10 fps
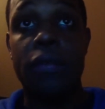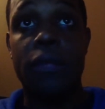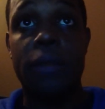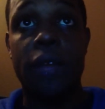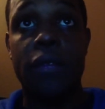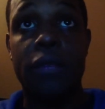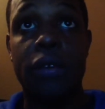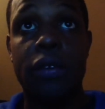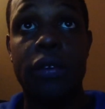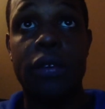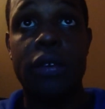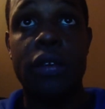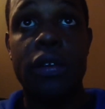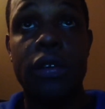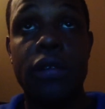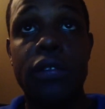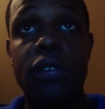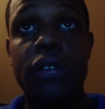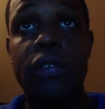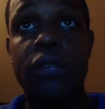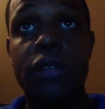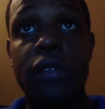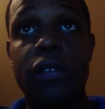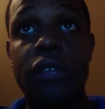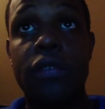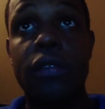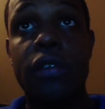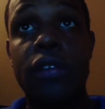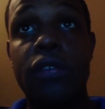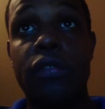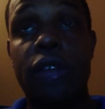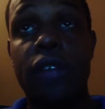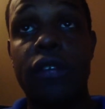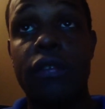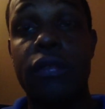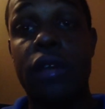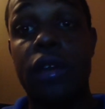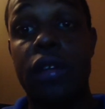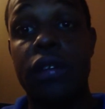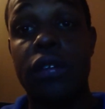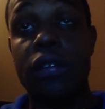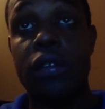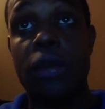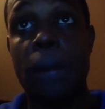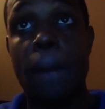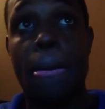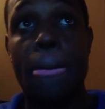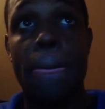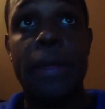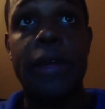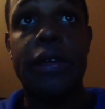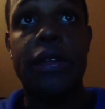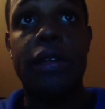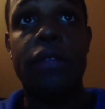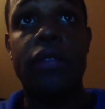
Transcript: of Maxwell. Using these fillers is very distracting to an audience. It can even